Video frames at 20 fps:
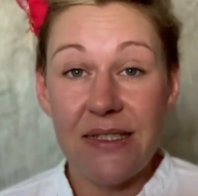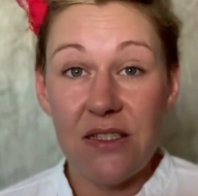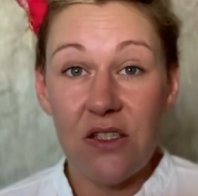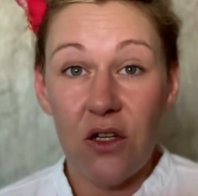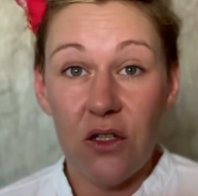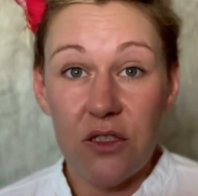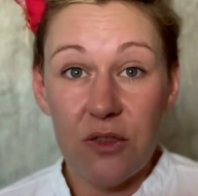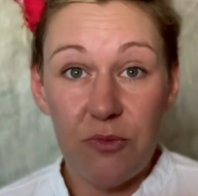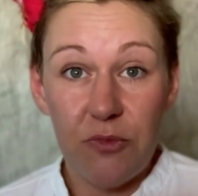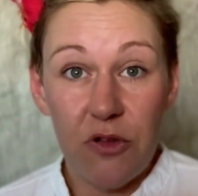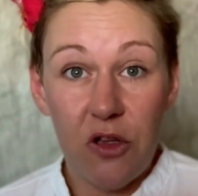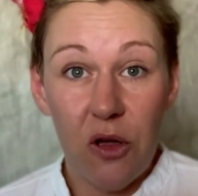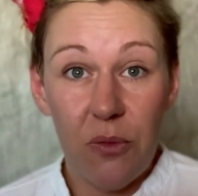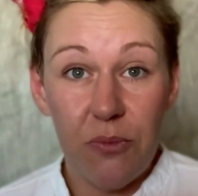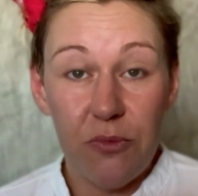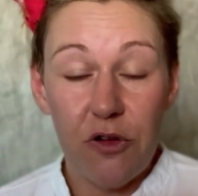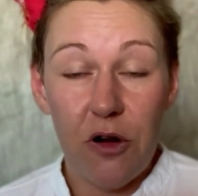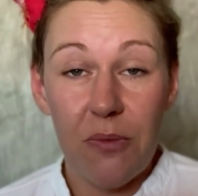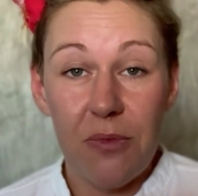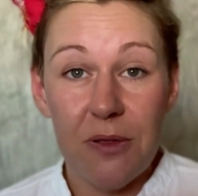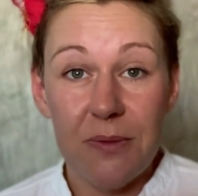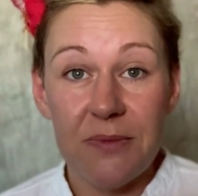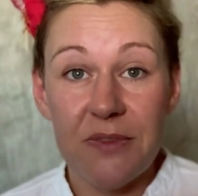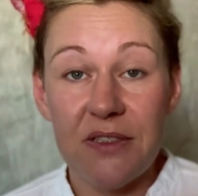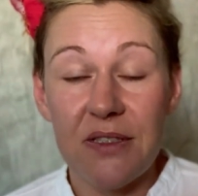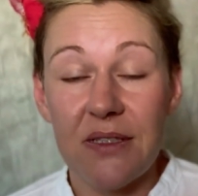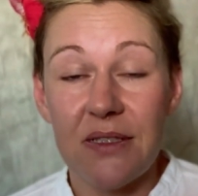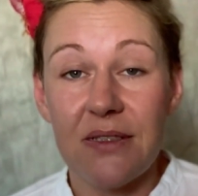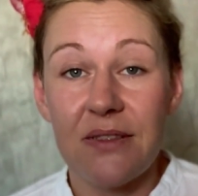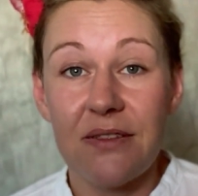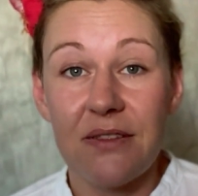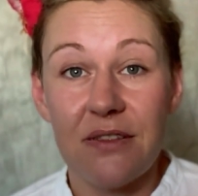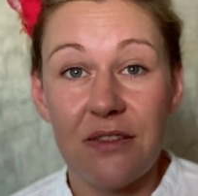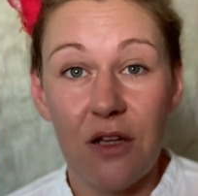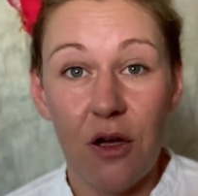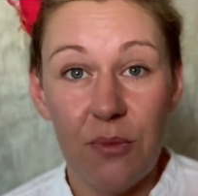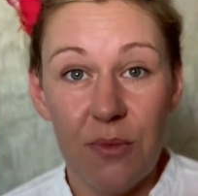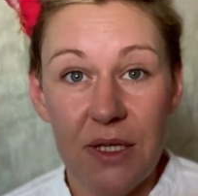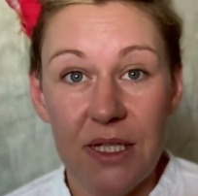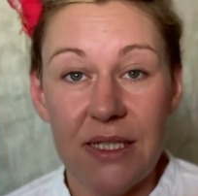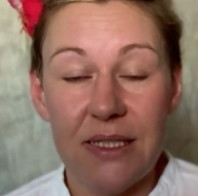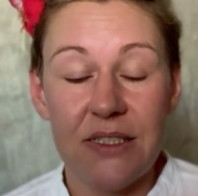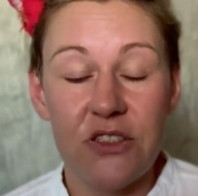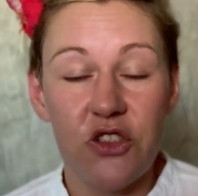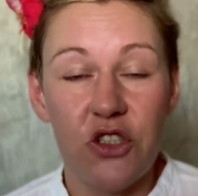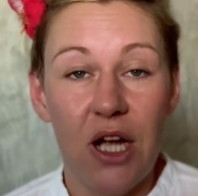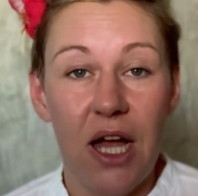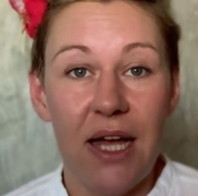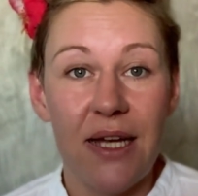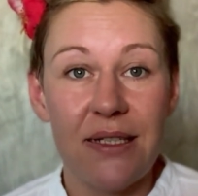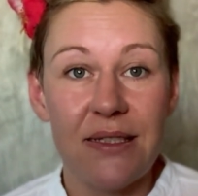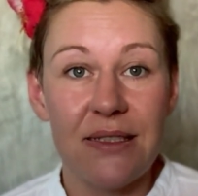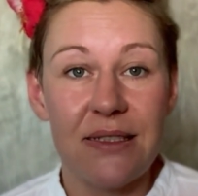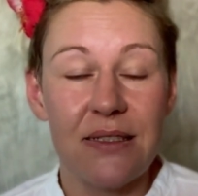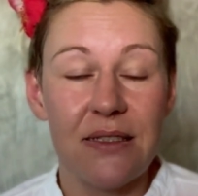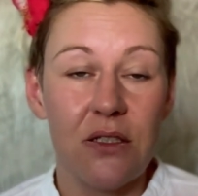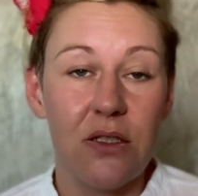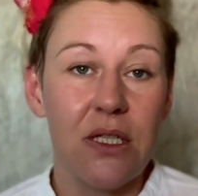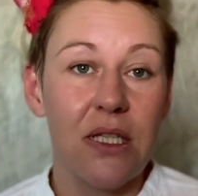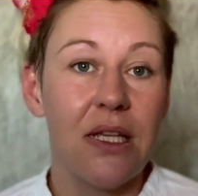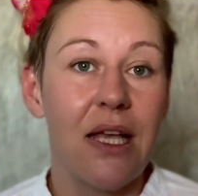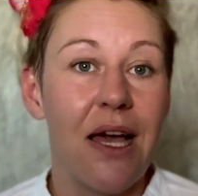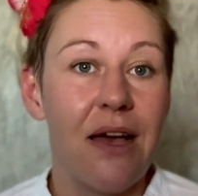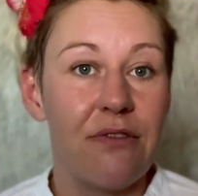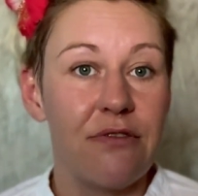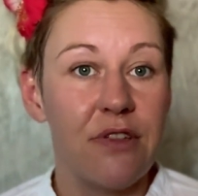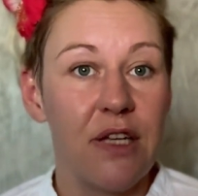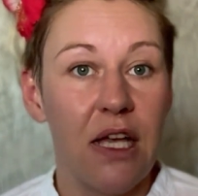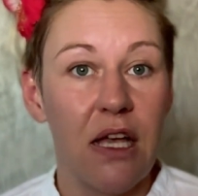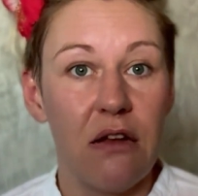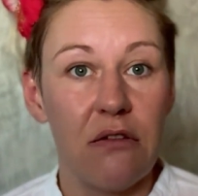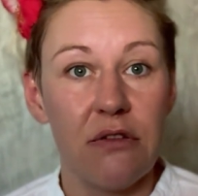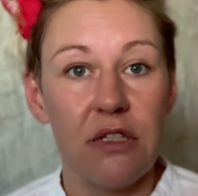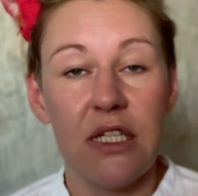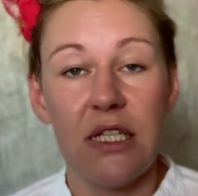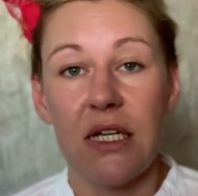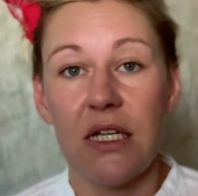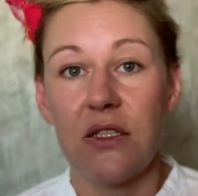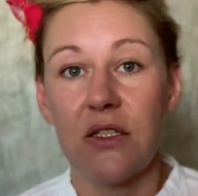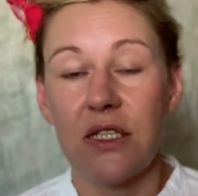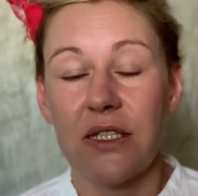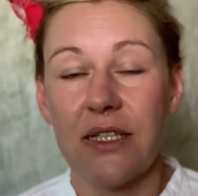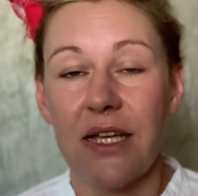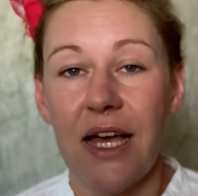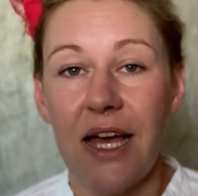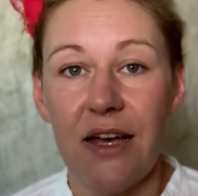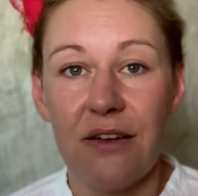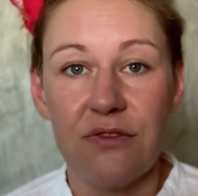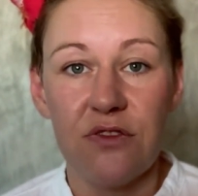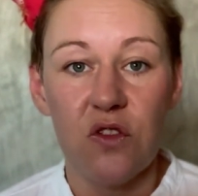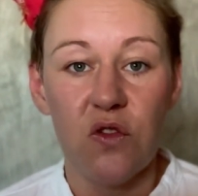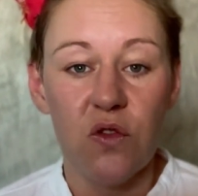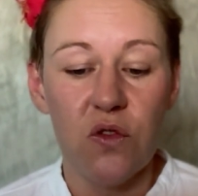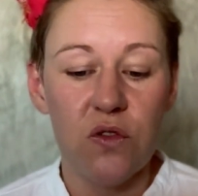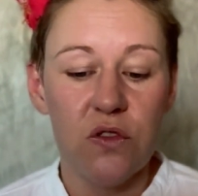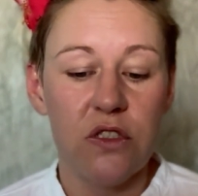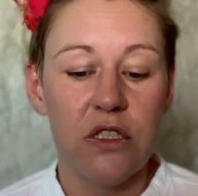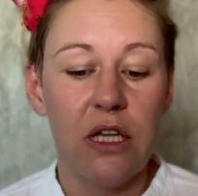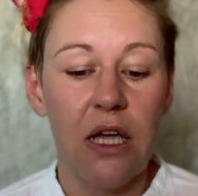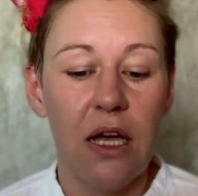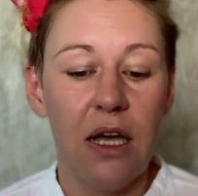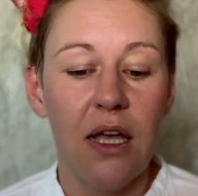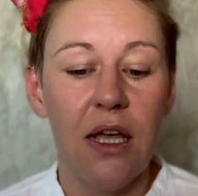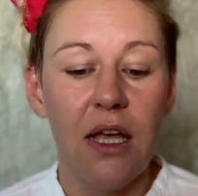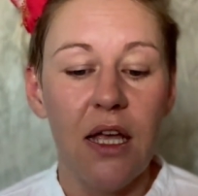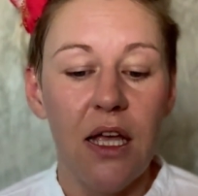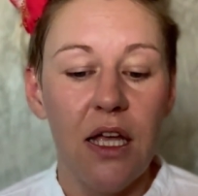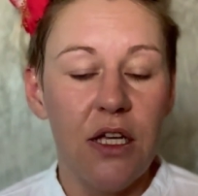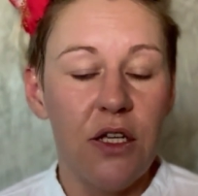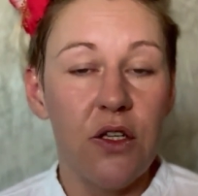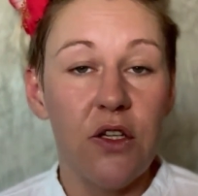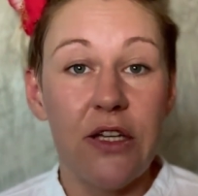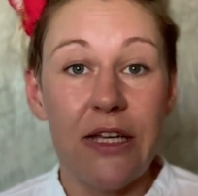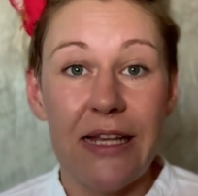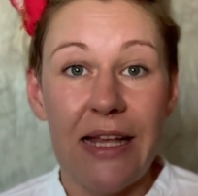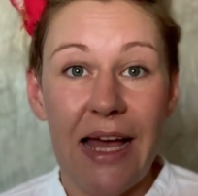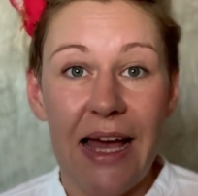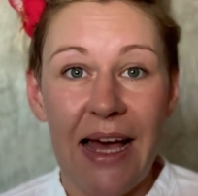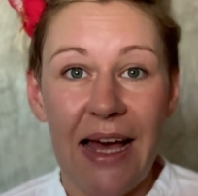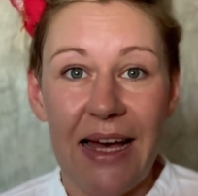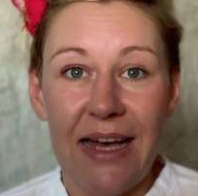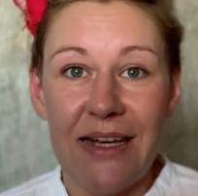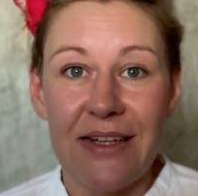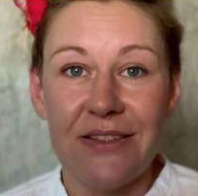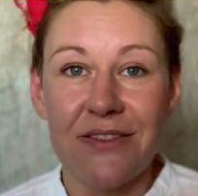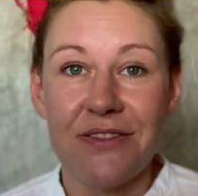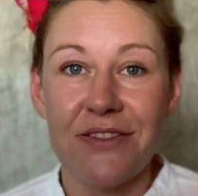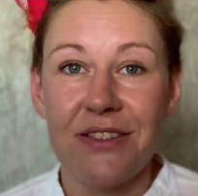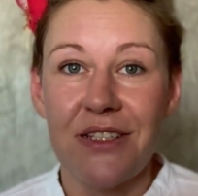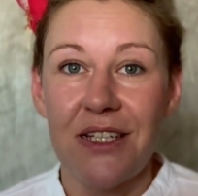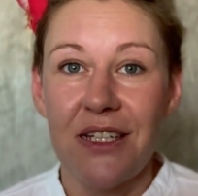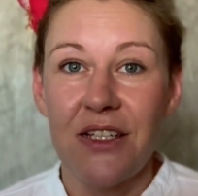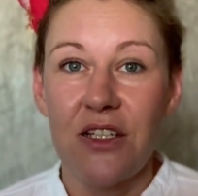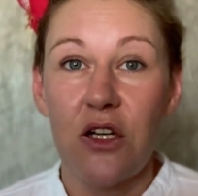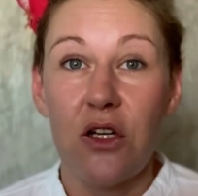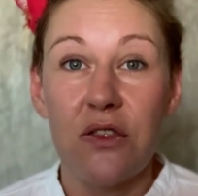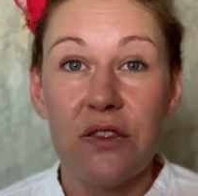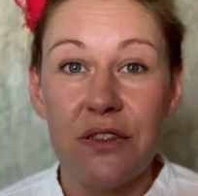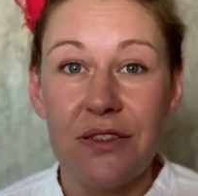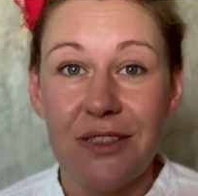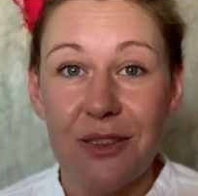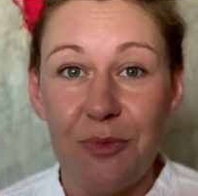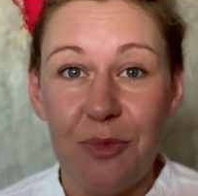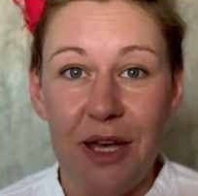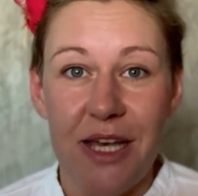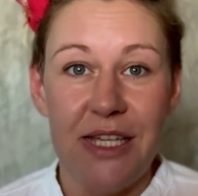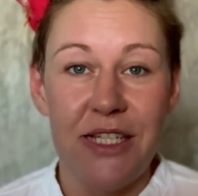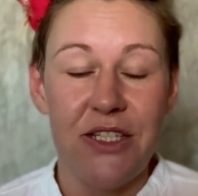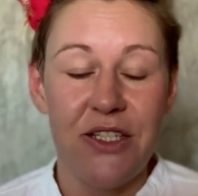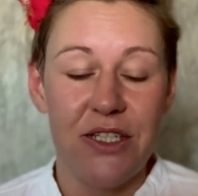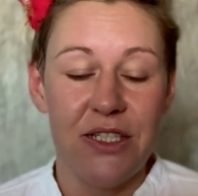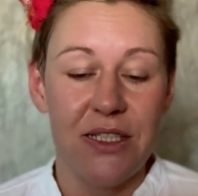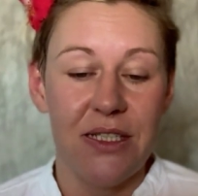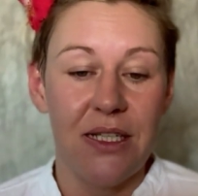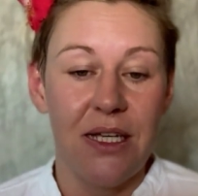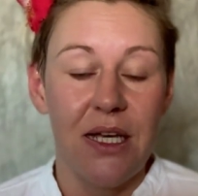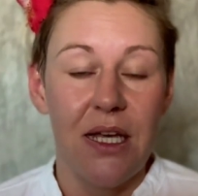cause problems in the stomach tract. You can have diarrhea, you can have nausea, you can have constipation.